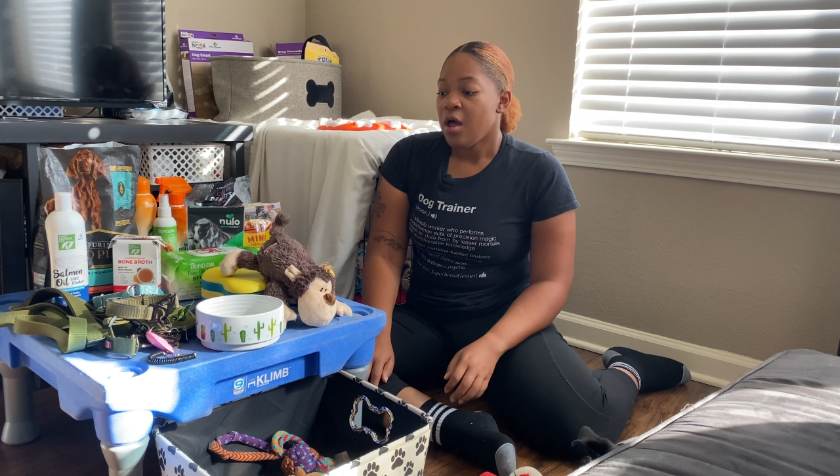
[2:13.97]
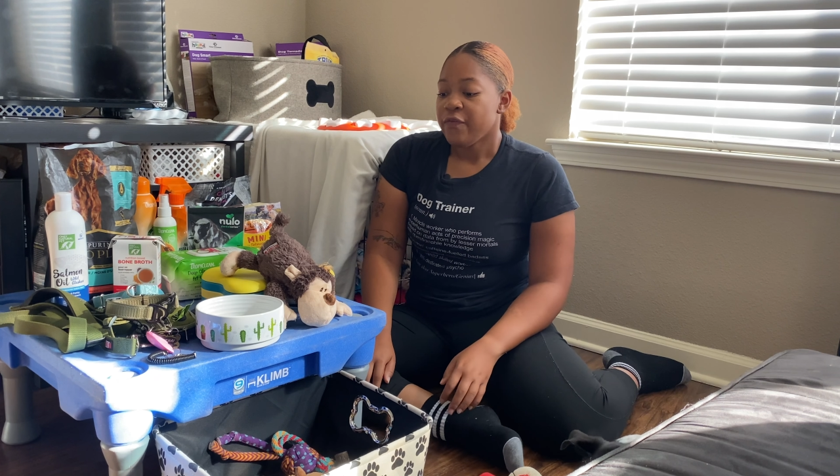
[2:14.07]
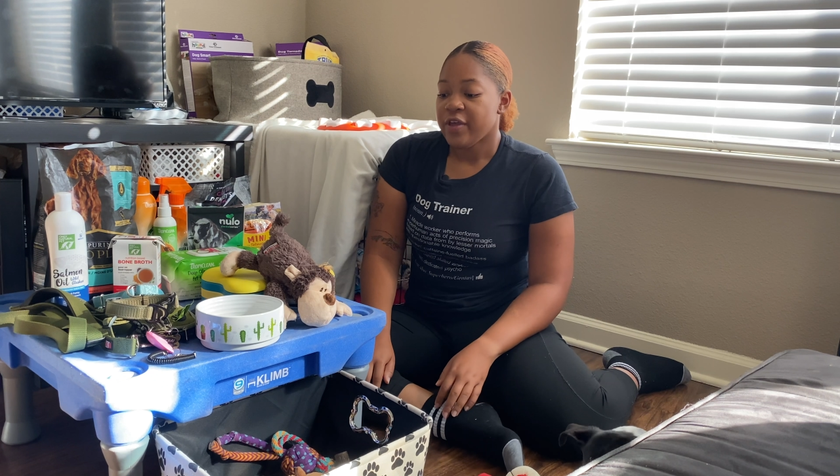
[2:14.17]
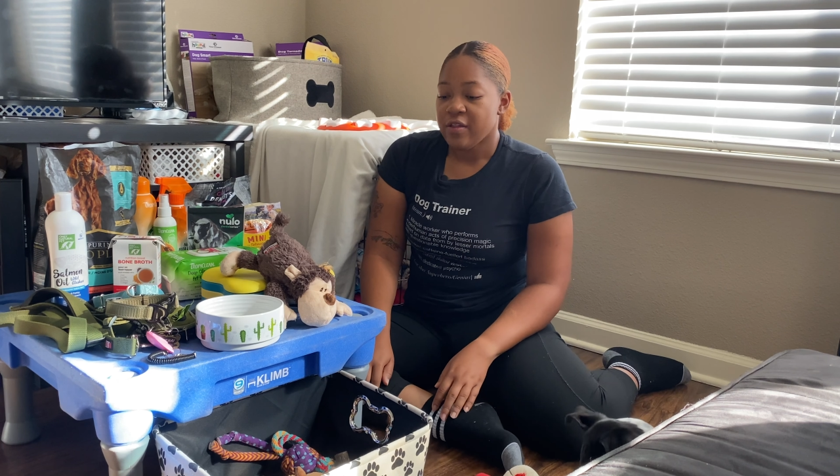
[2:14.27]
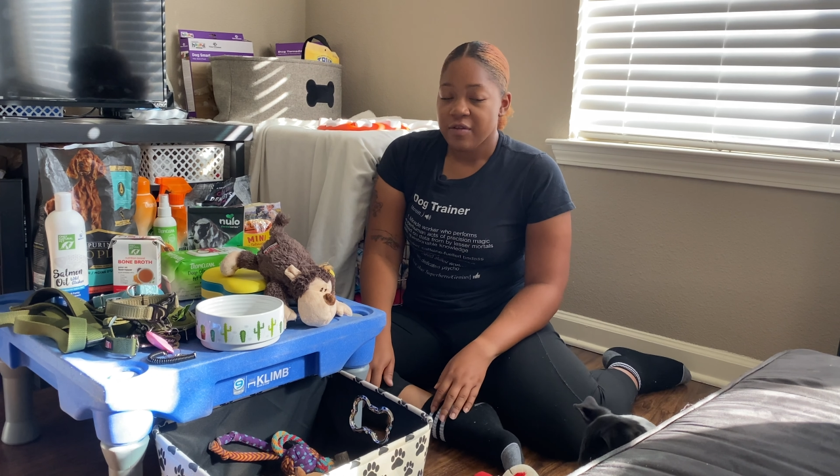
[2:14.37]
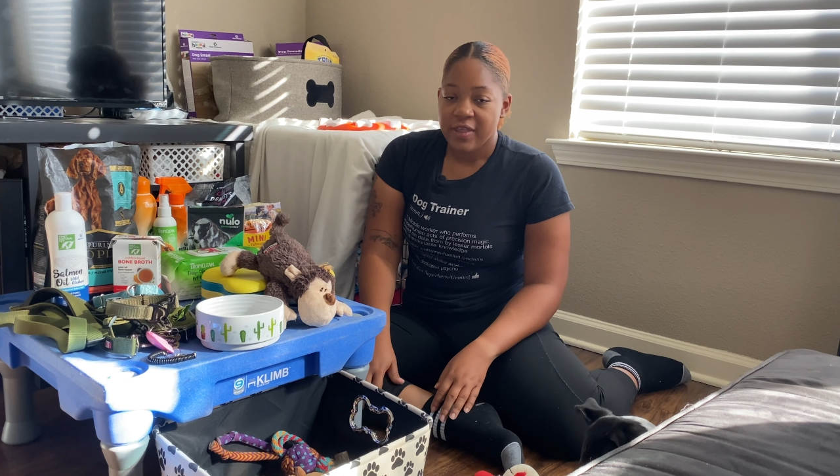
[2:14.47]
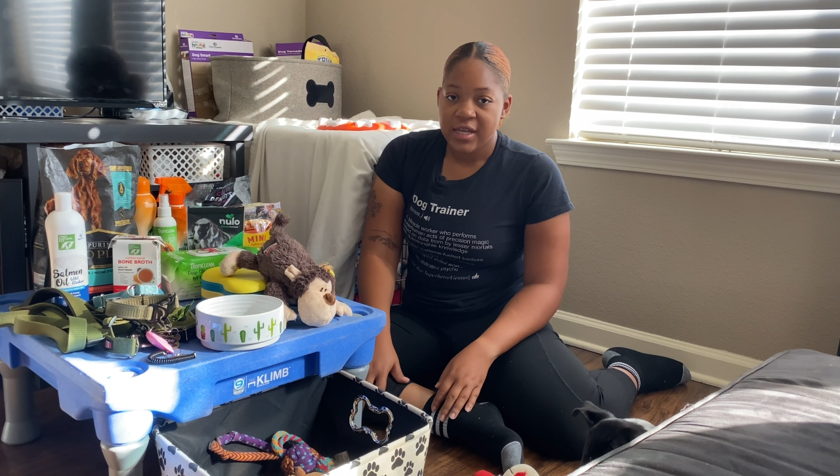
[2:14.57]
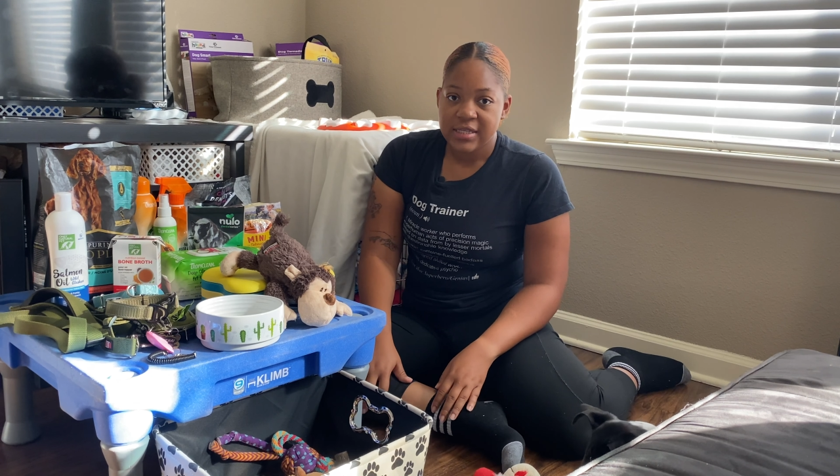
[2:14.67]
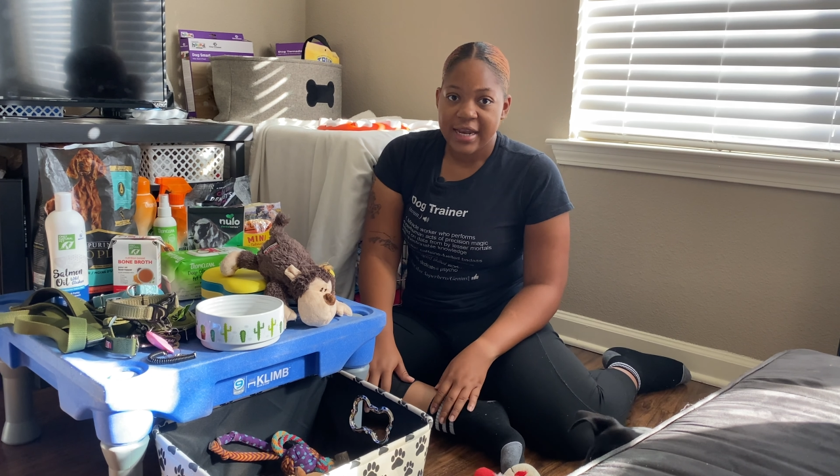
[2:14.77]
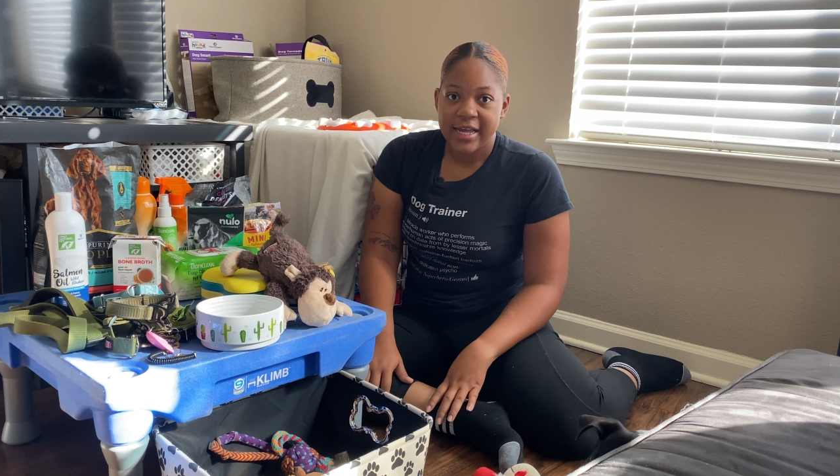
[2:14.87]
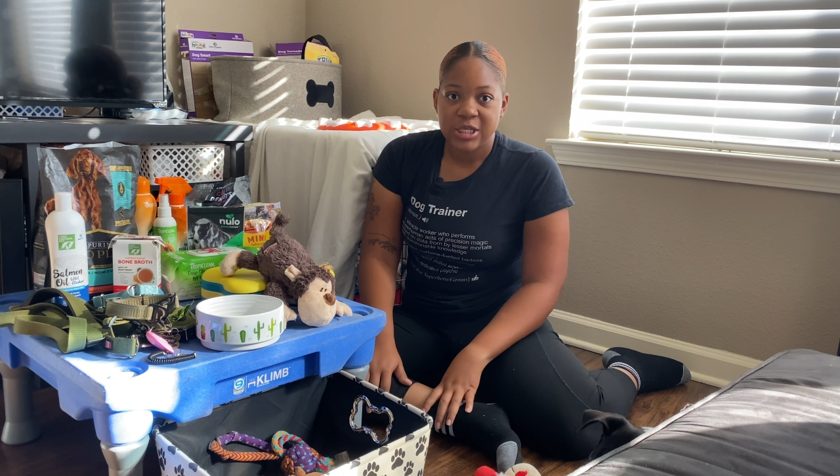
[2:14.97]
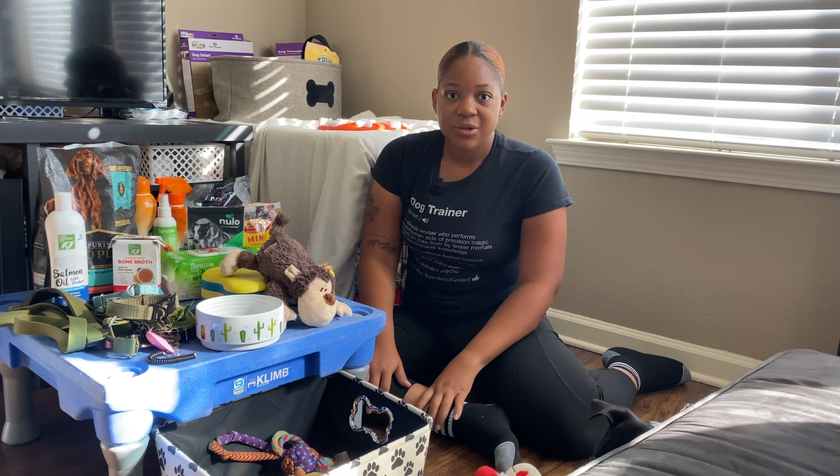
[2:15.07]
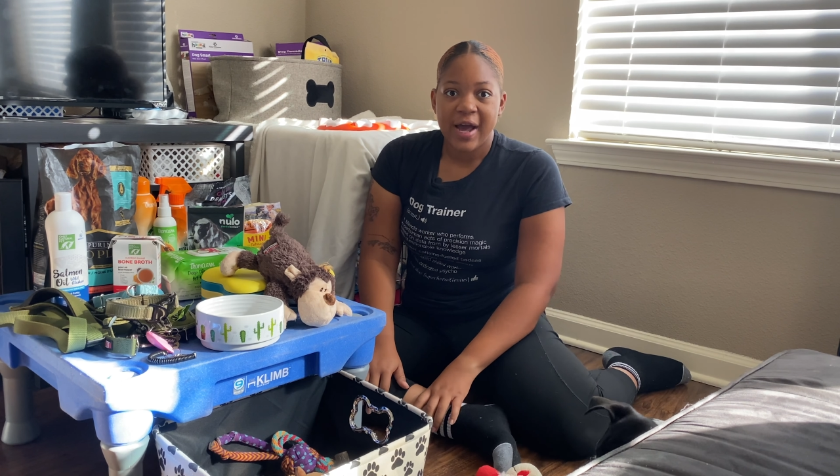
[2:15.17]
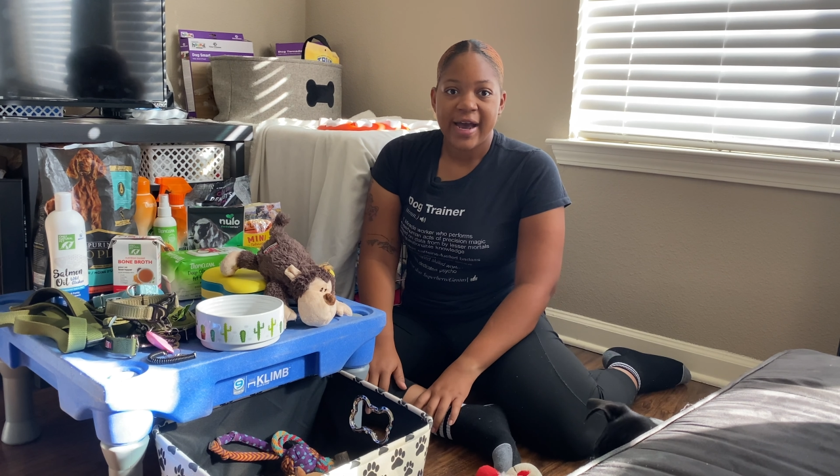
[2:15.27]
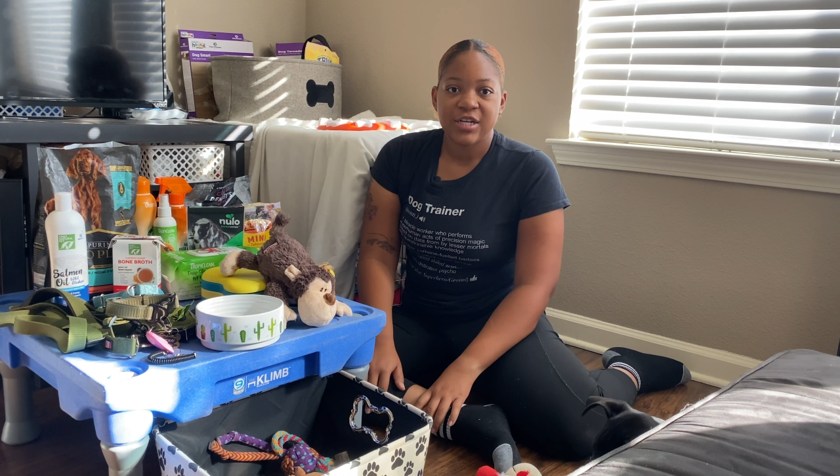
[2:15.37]
The other things that I do
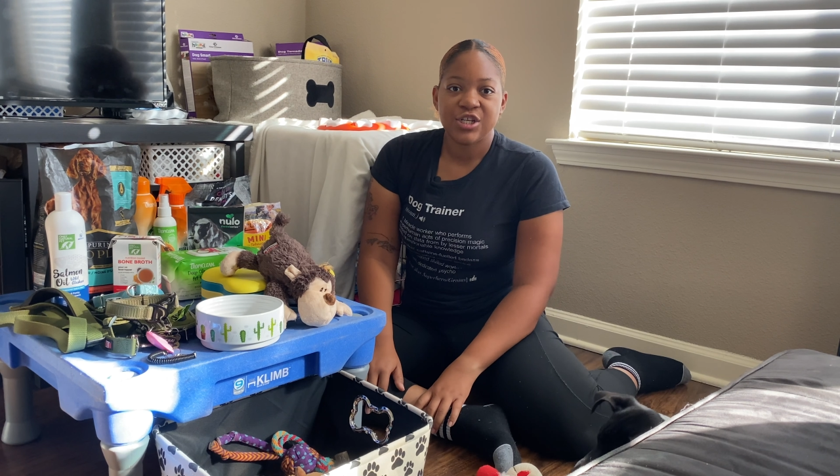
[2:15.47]
add